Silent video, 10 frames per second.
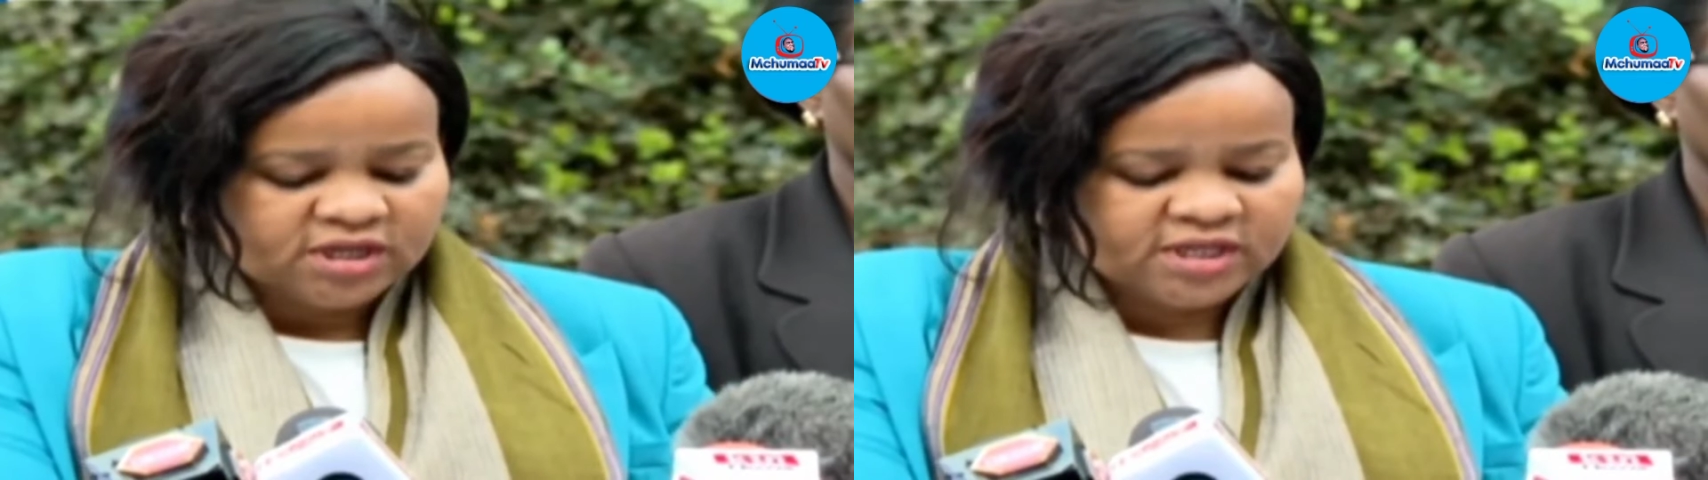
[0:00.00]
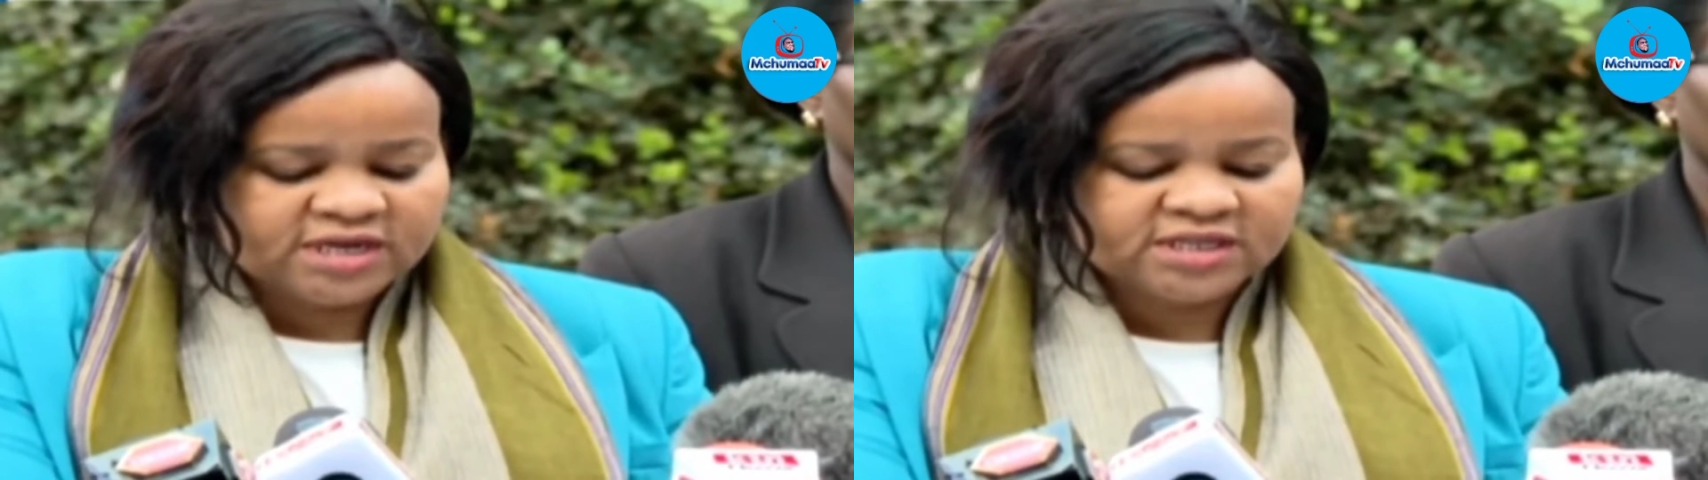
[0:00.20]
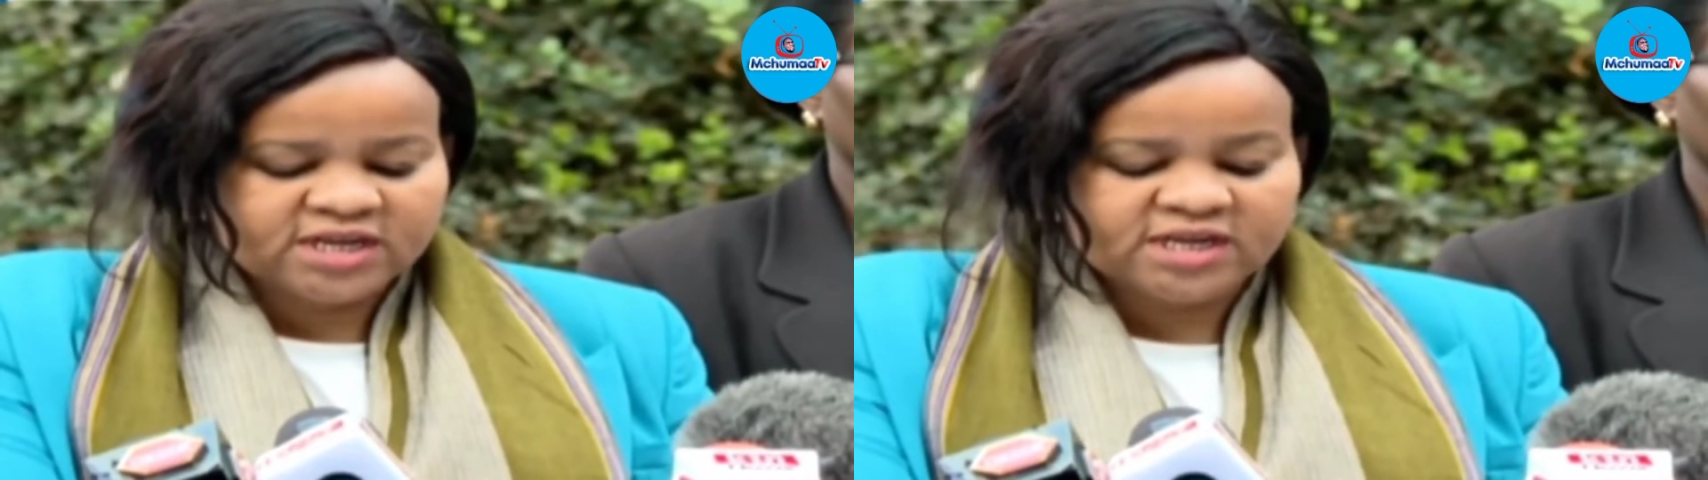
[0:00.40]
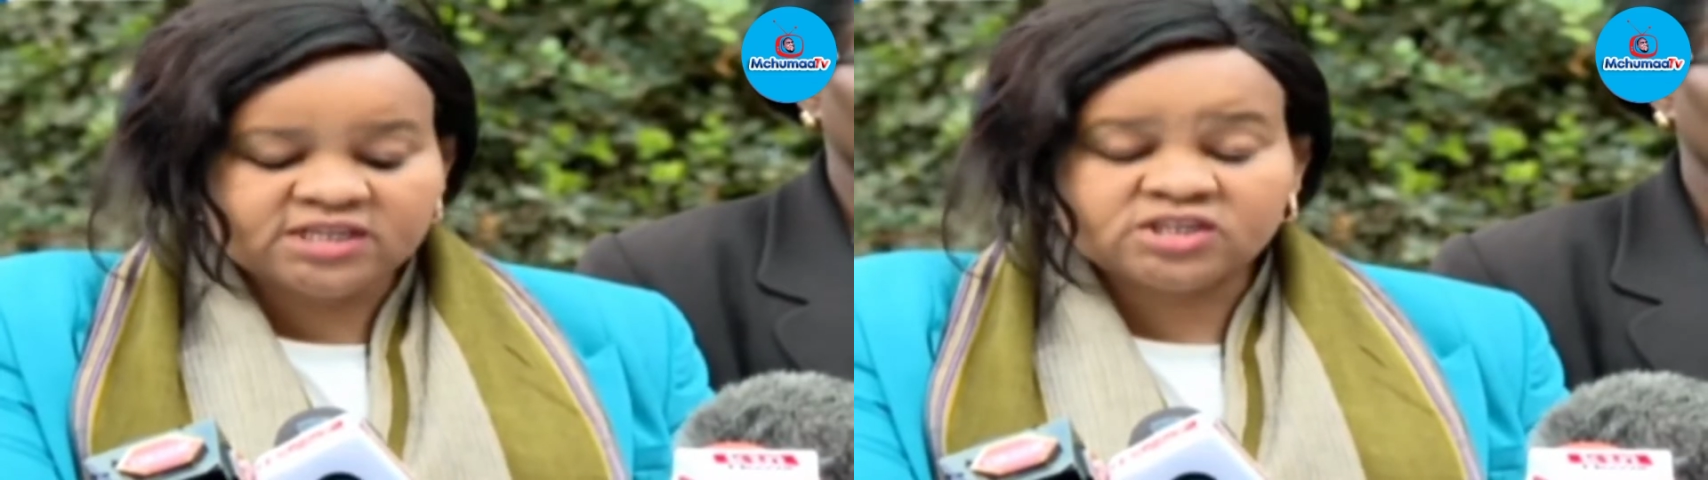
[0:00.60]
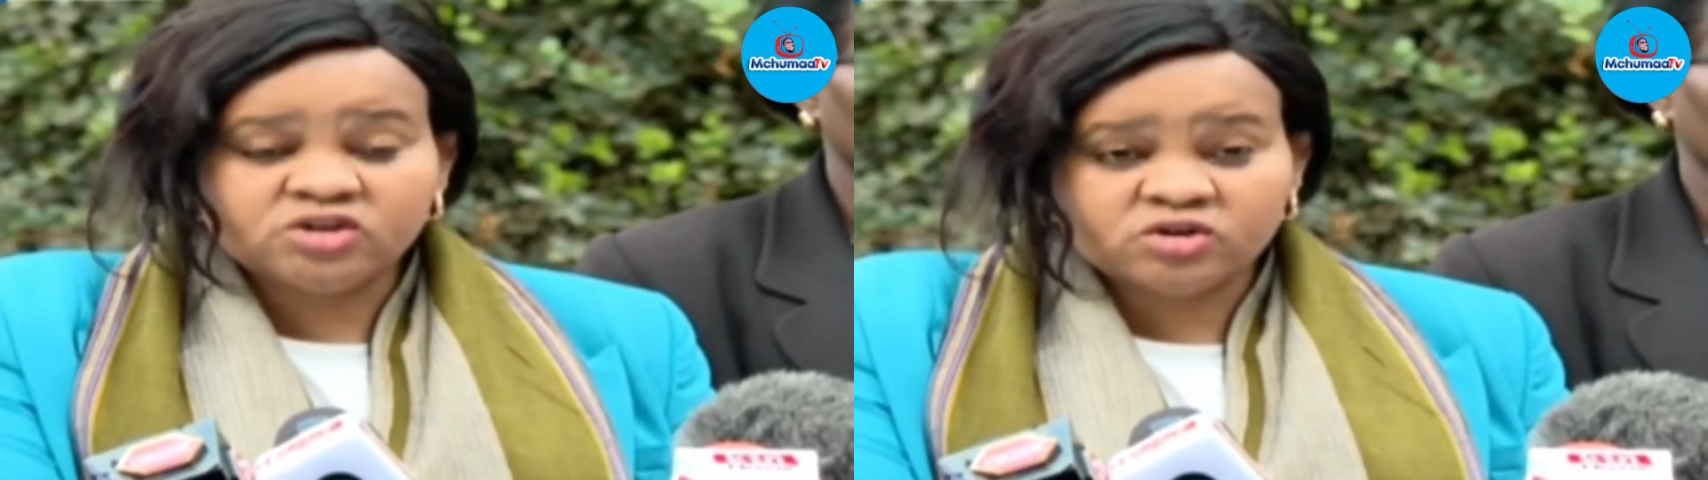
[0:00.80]
that there
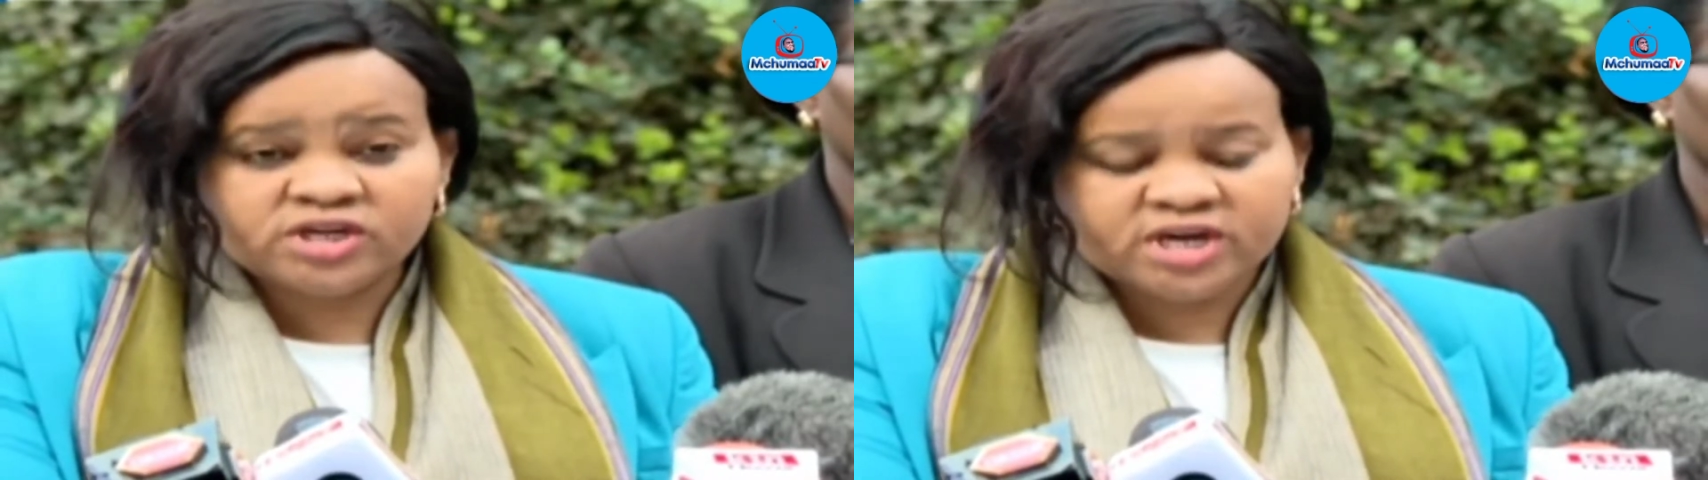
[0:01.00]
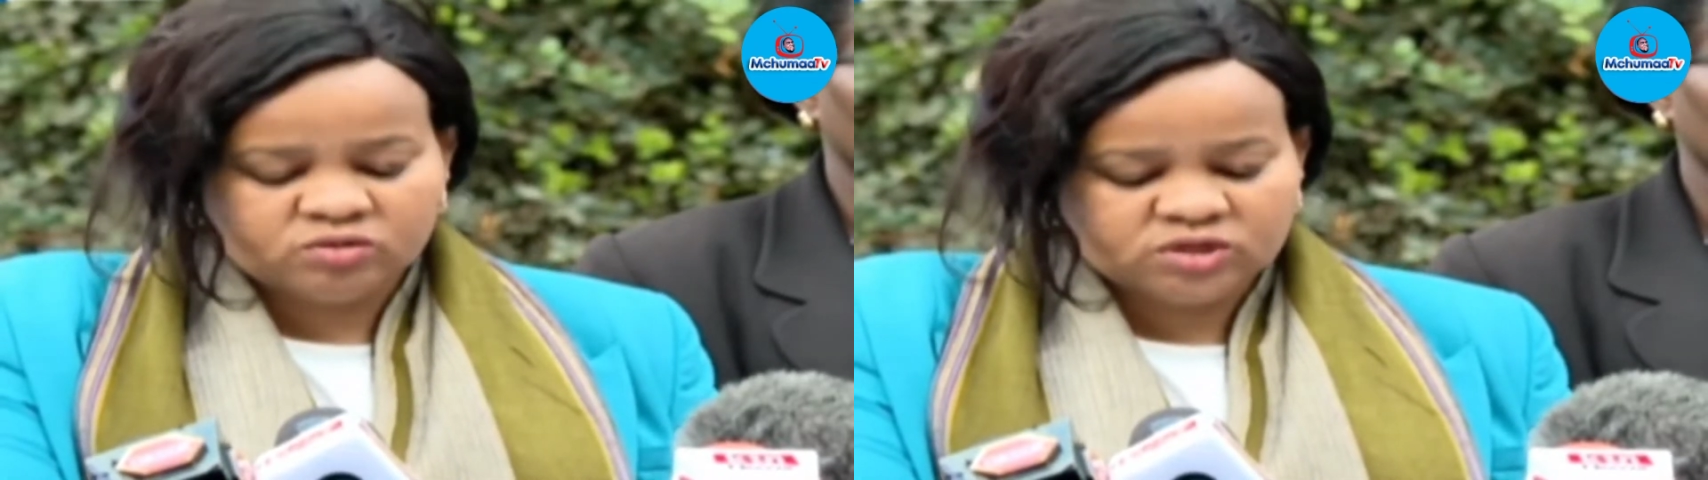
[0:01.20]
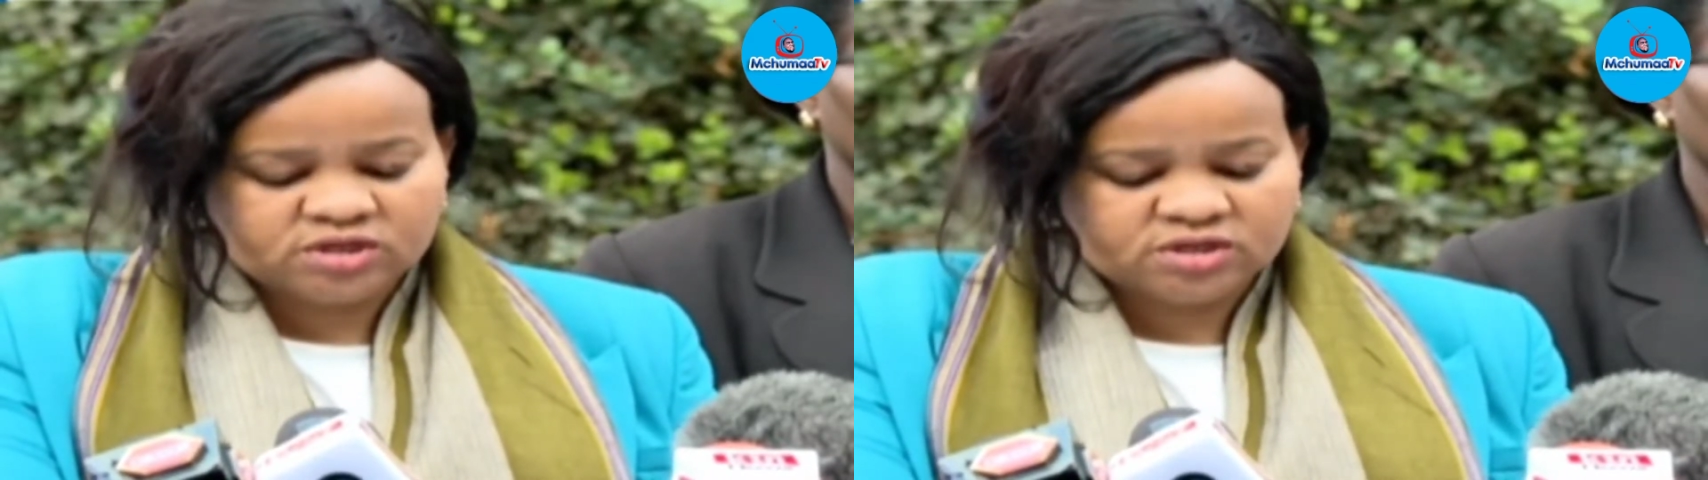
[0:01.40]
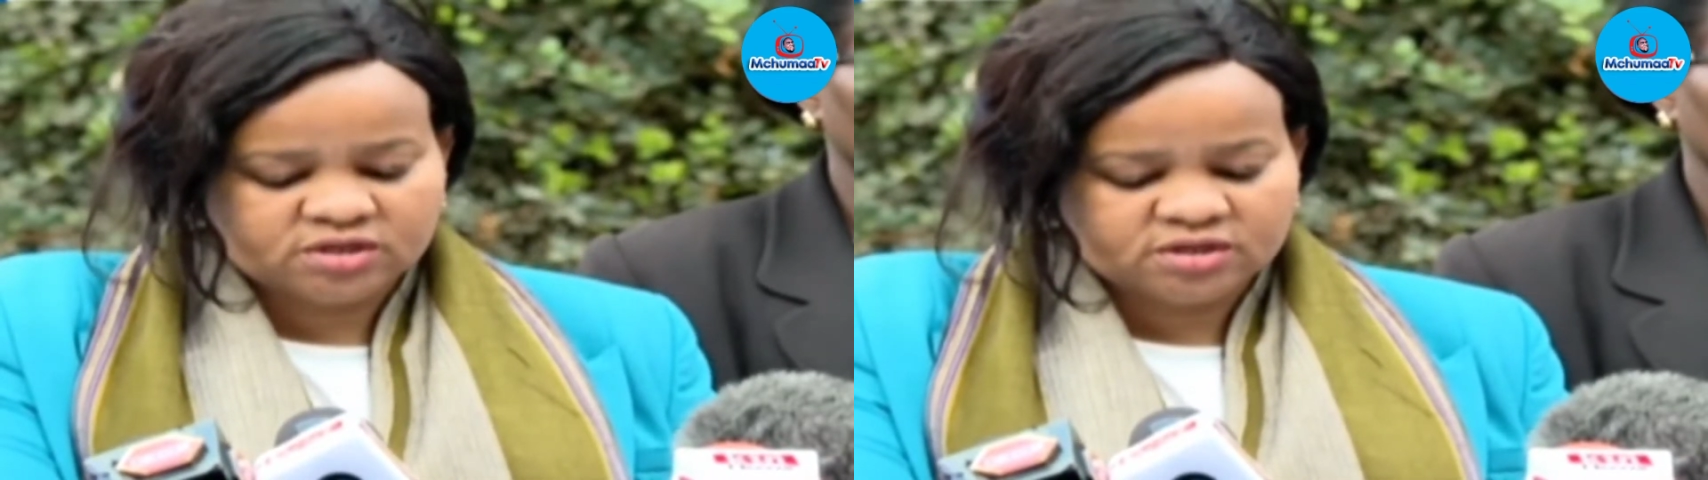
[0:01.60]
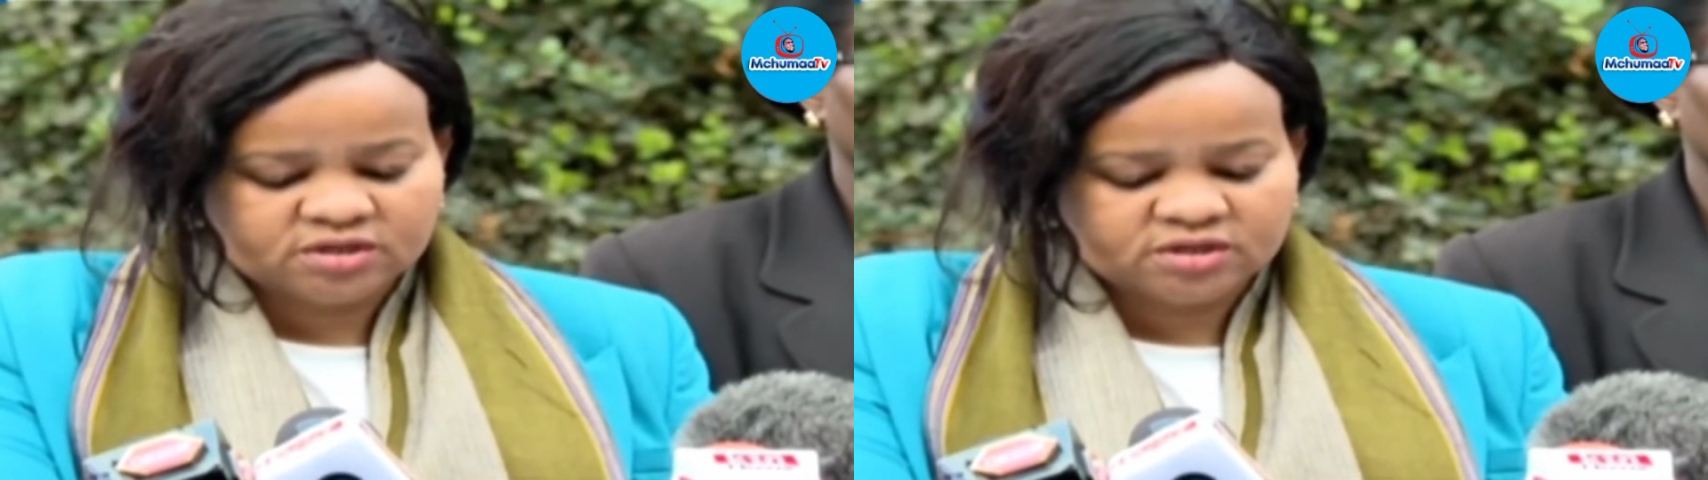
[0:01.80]
is no doubt